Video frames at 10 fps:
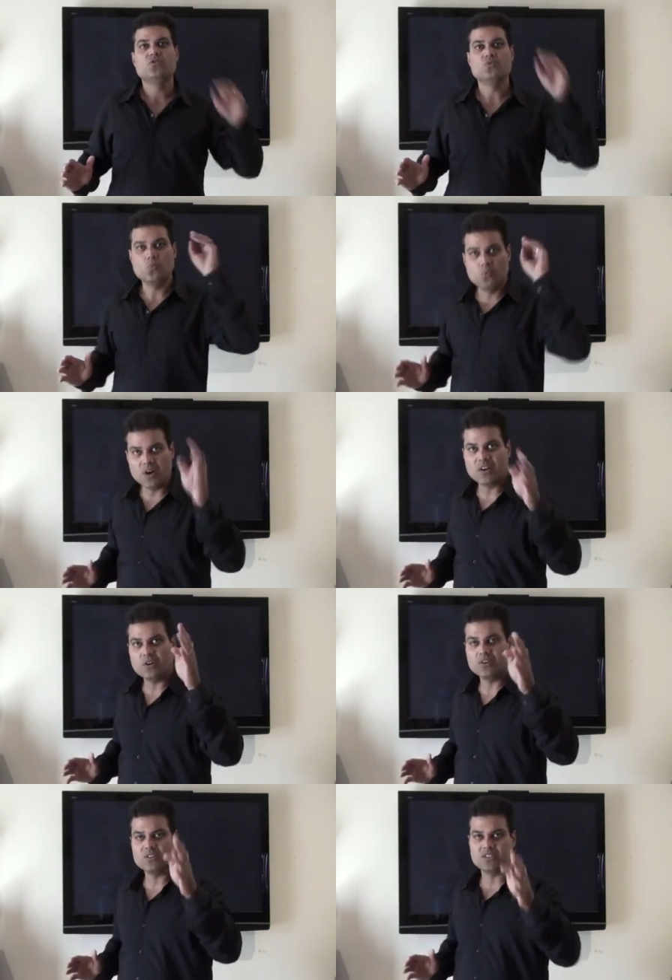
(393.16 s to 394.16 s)
to
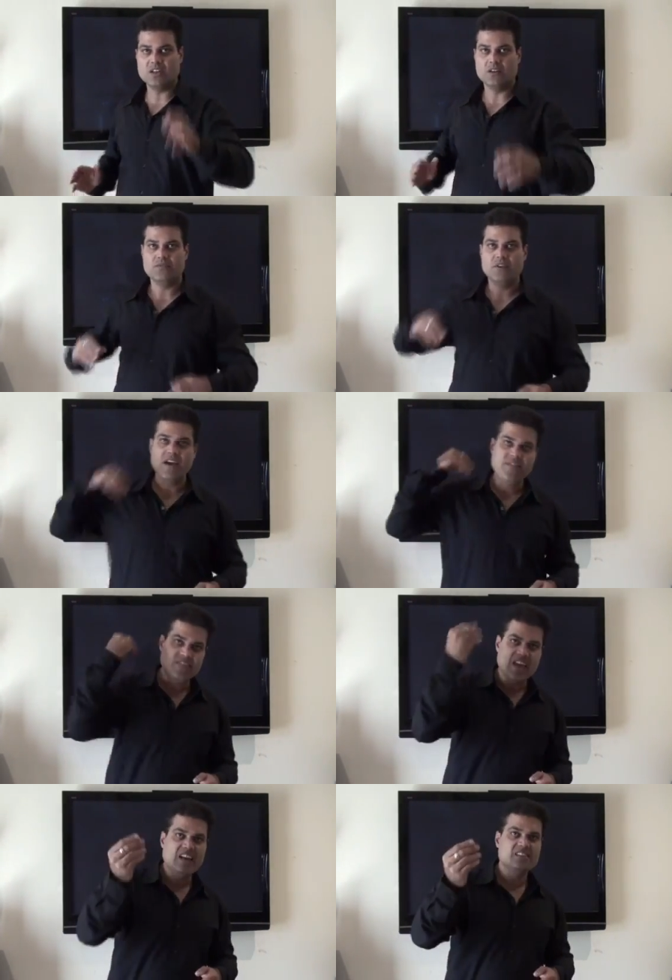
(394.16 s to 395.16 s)
work on yourself,
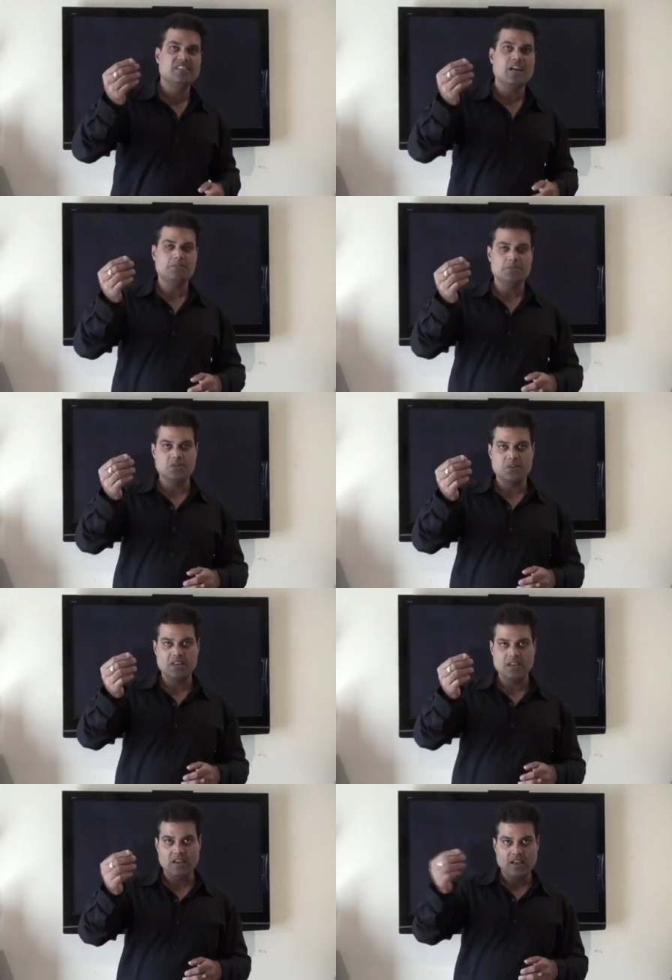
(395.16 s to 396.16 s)
and that is the absolute
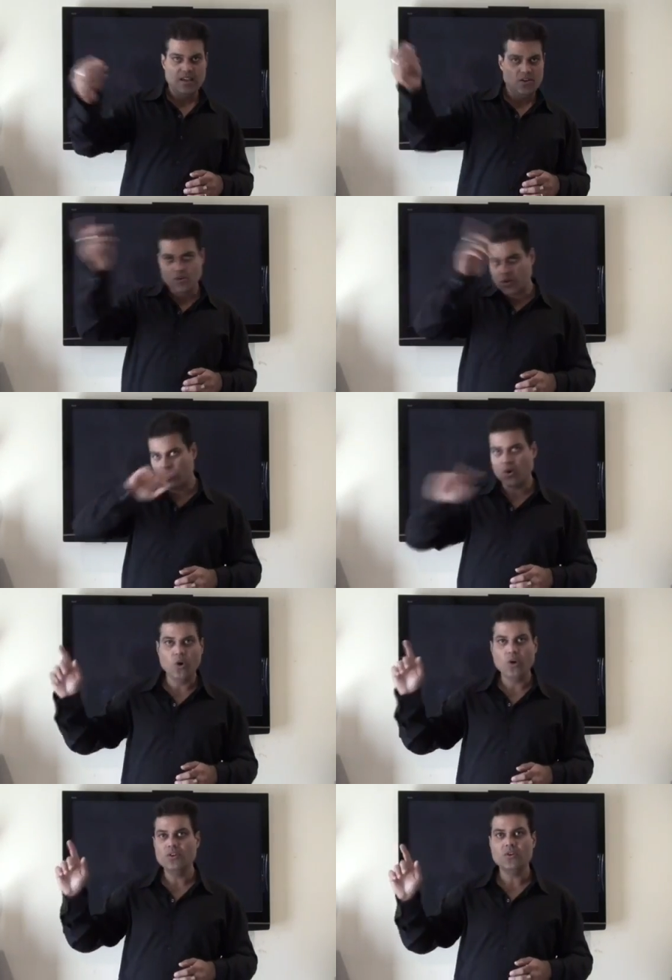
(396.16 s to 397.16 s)
key. You go to a
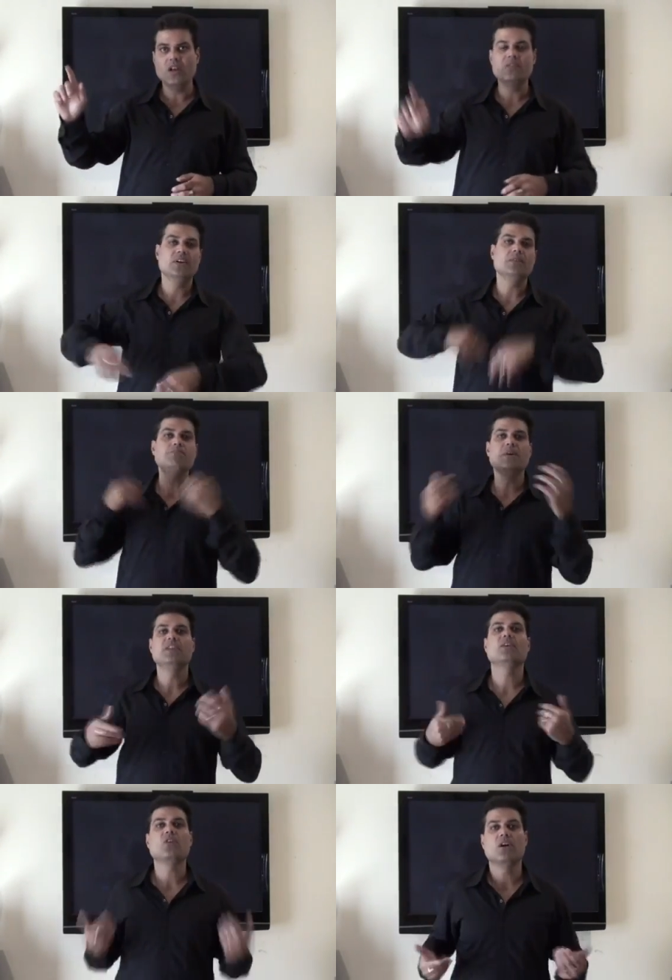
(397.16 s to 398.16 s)
whole new level and
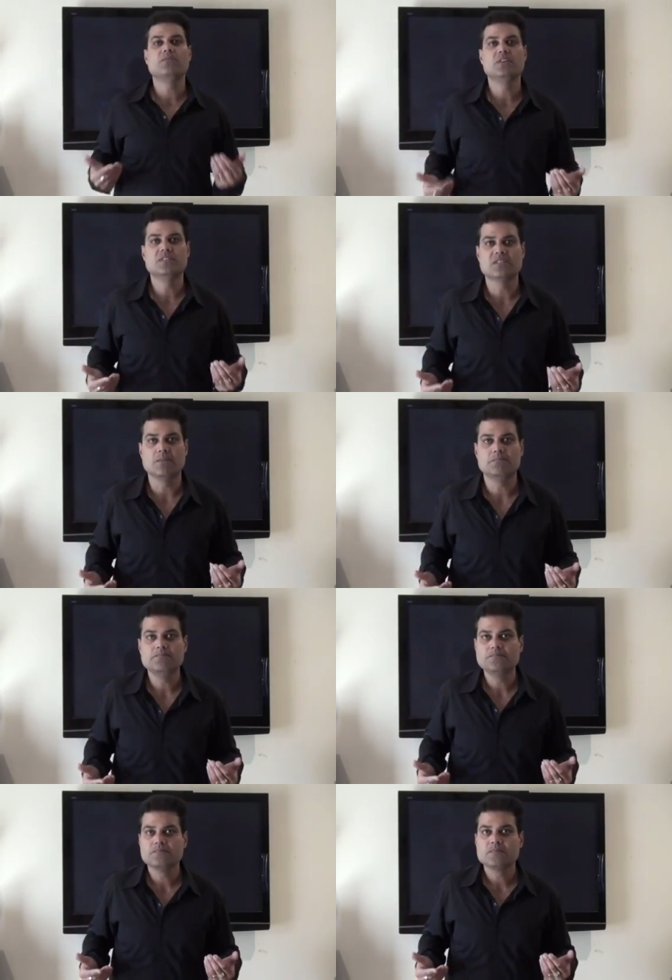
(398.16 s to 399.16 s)
build your confidence up.
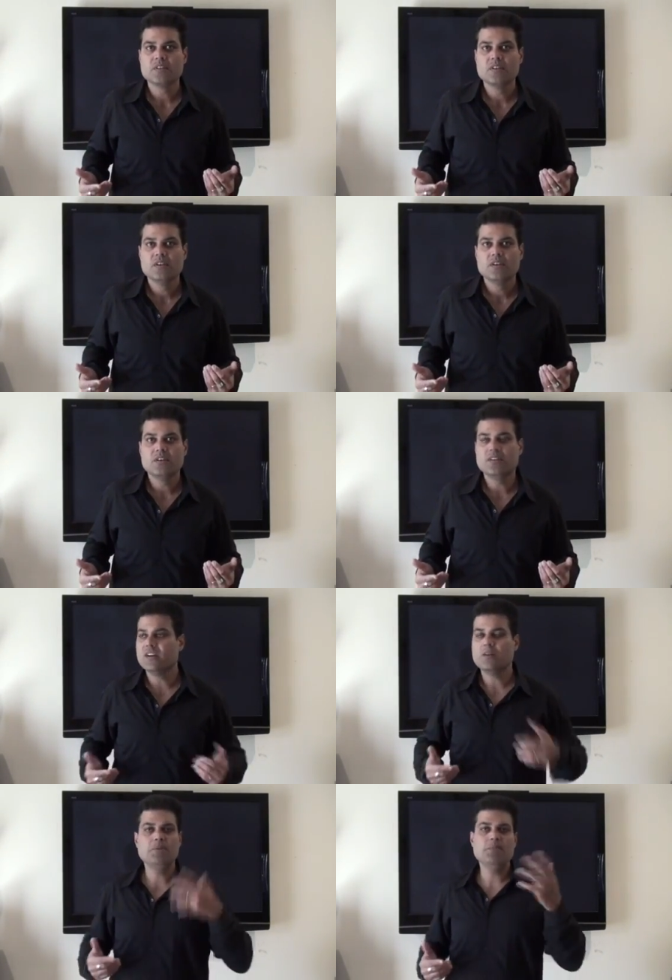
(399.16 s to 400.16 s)
There
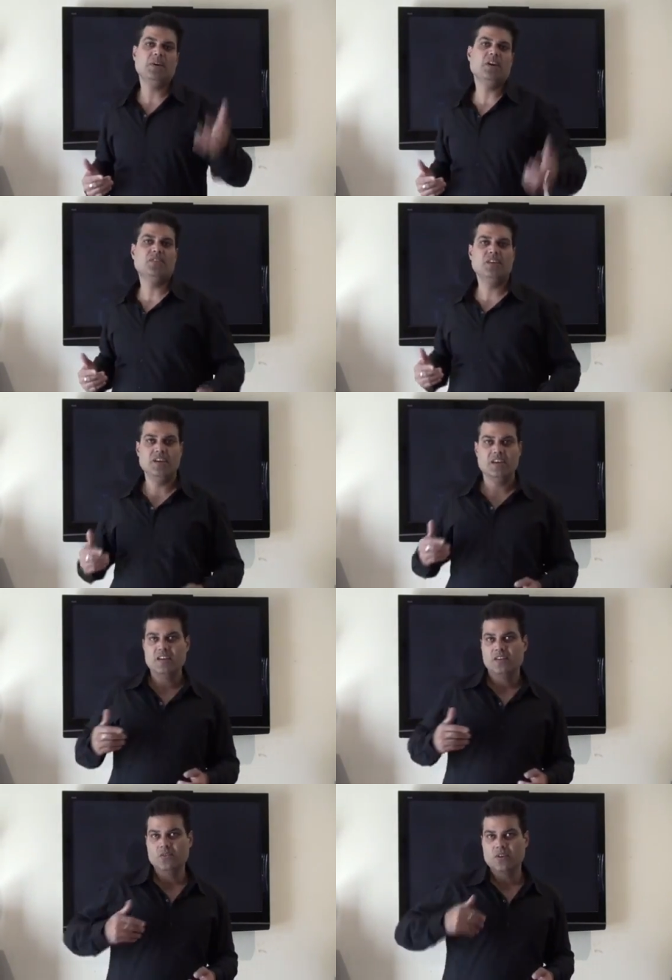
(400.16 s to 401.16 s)
are people out there
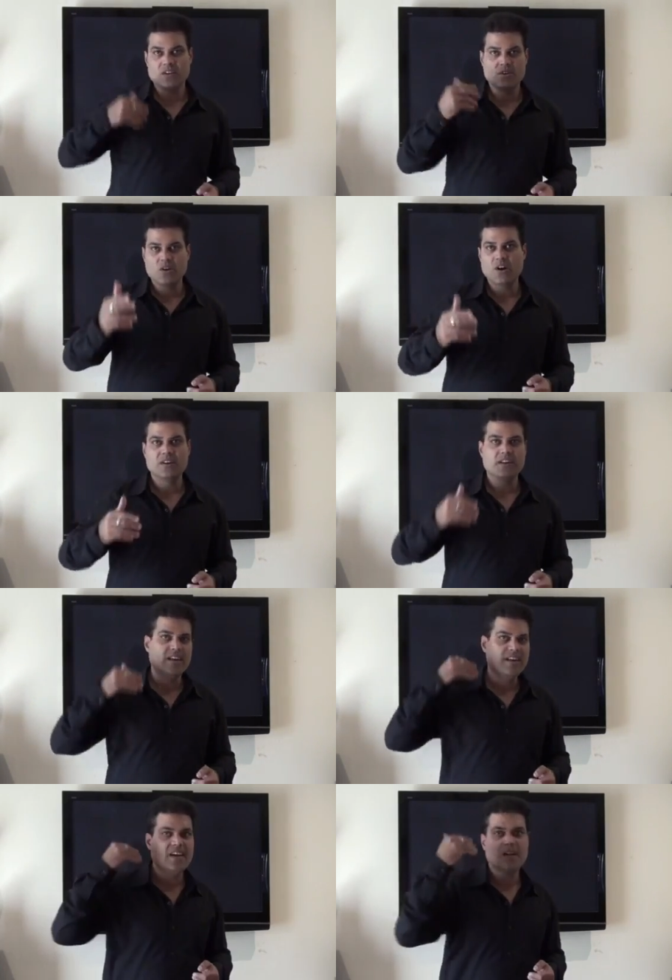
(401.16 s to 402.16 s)
you can go out
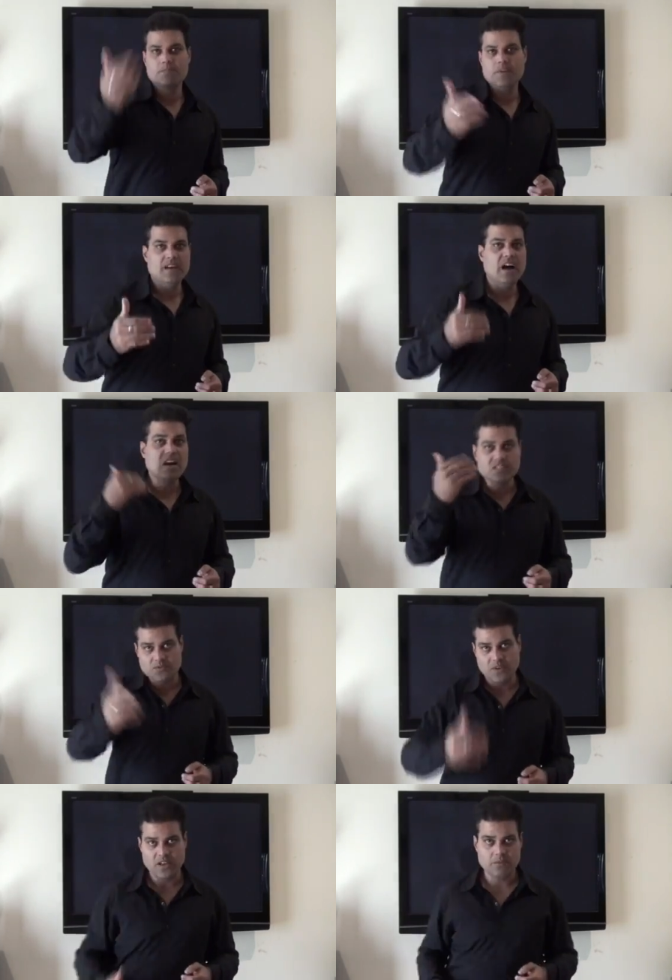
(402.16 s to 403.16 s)
and help and
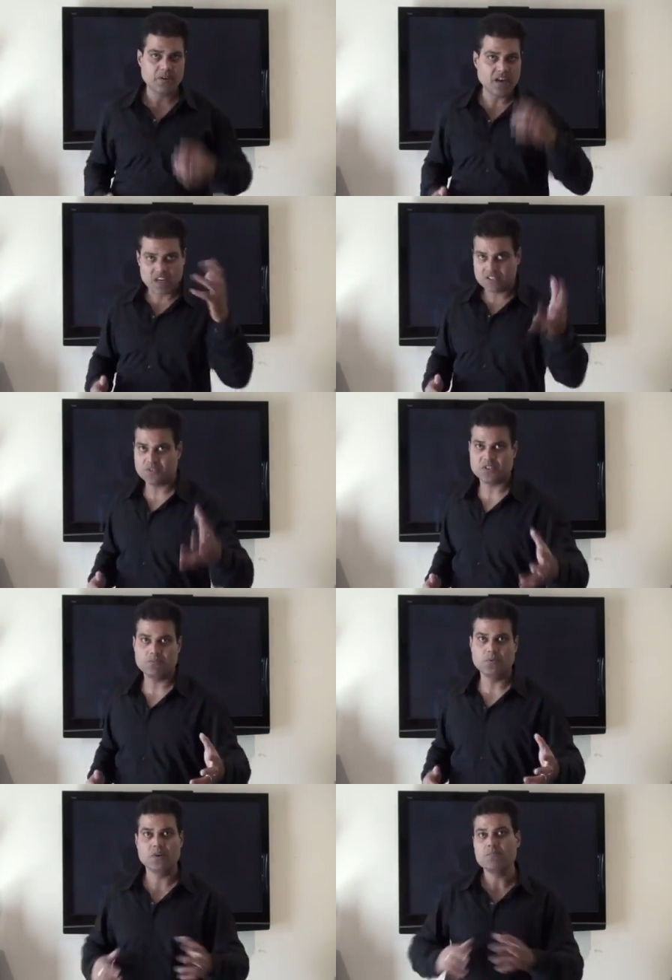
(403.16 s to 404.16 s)
ask for
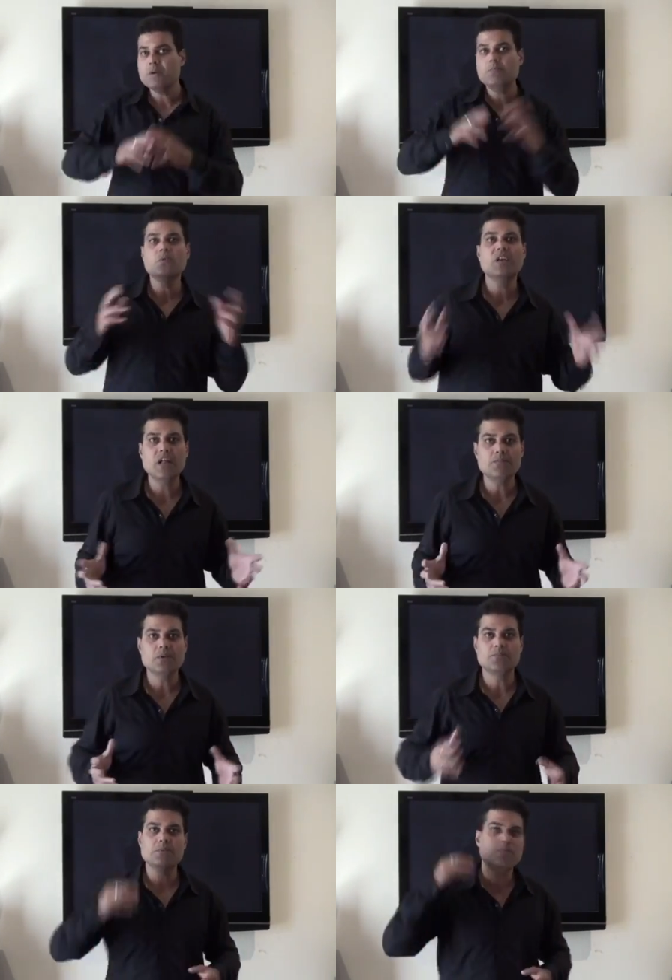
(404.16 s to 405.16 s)
support, and people will
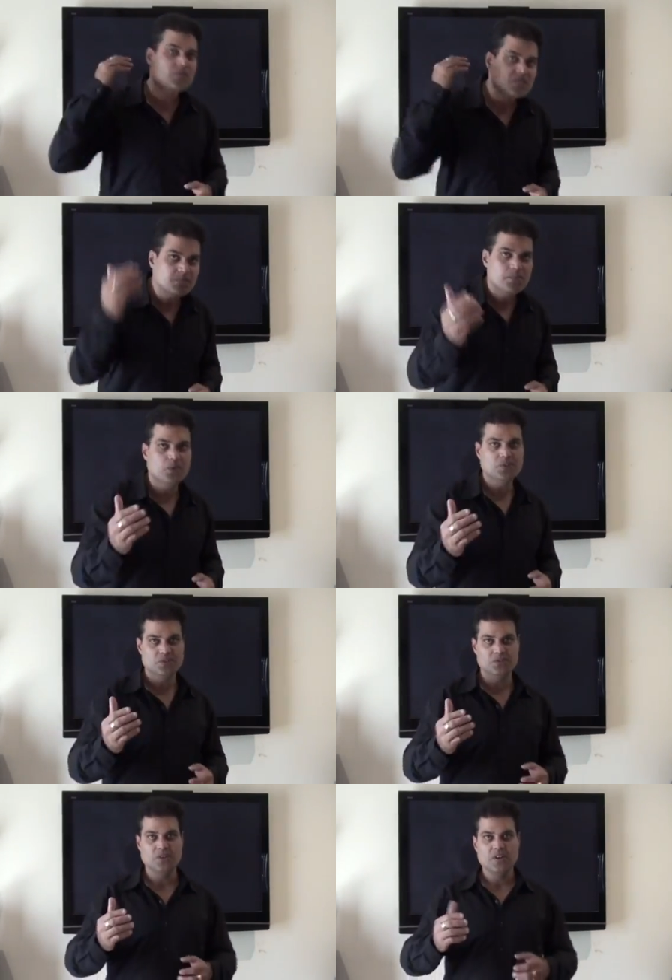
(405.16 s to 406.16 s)
help you, people will
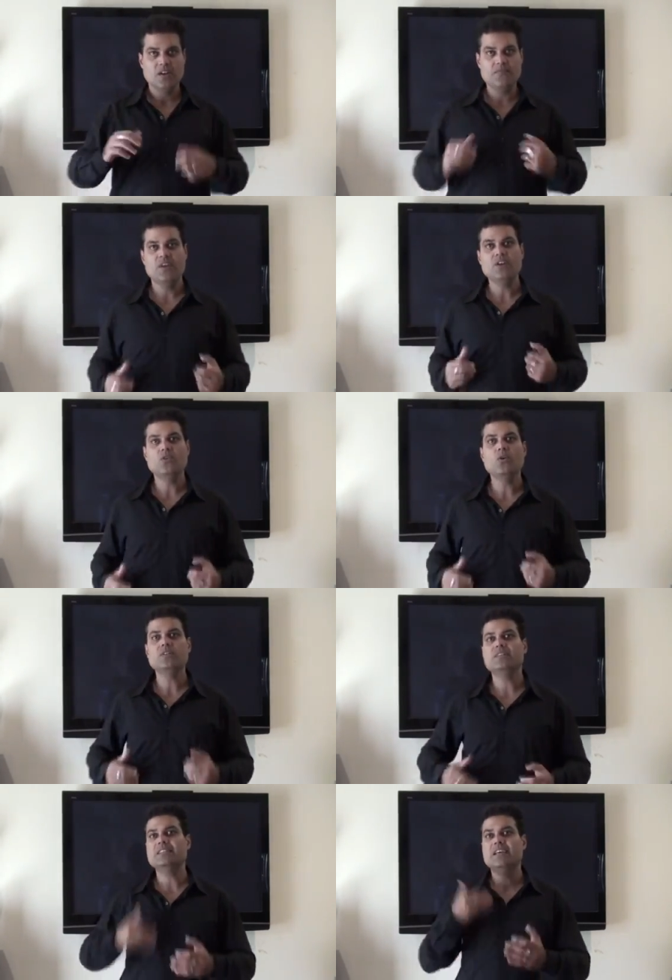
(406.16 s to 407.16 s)
support you. If they
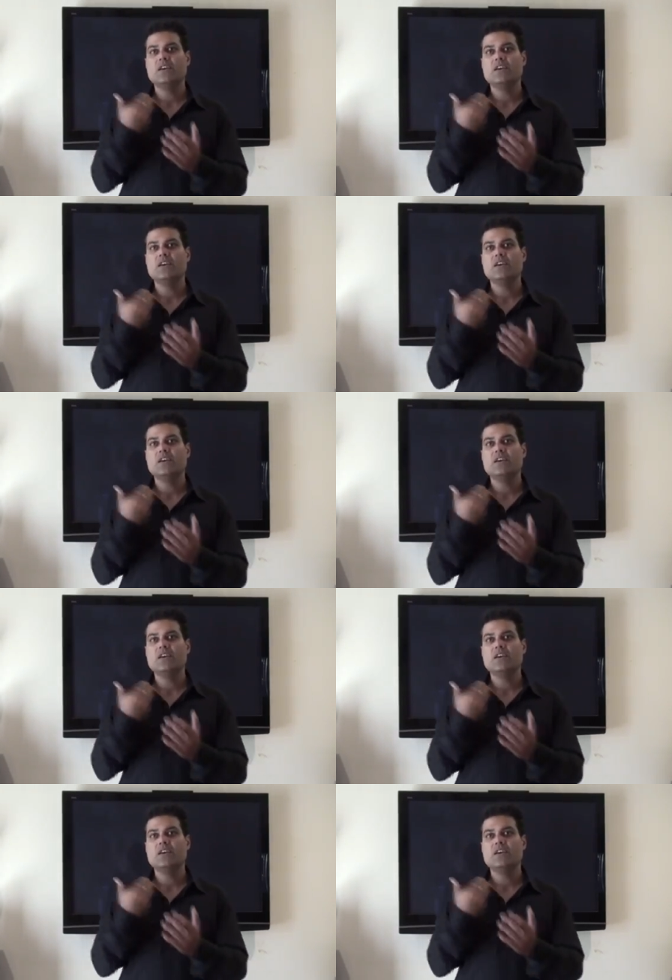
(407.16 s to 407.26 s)
know that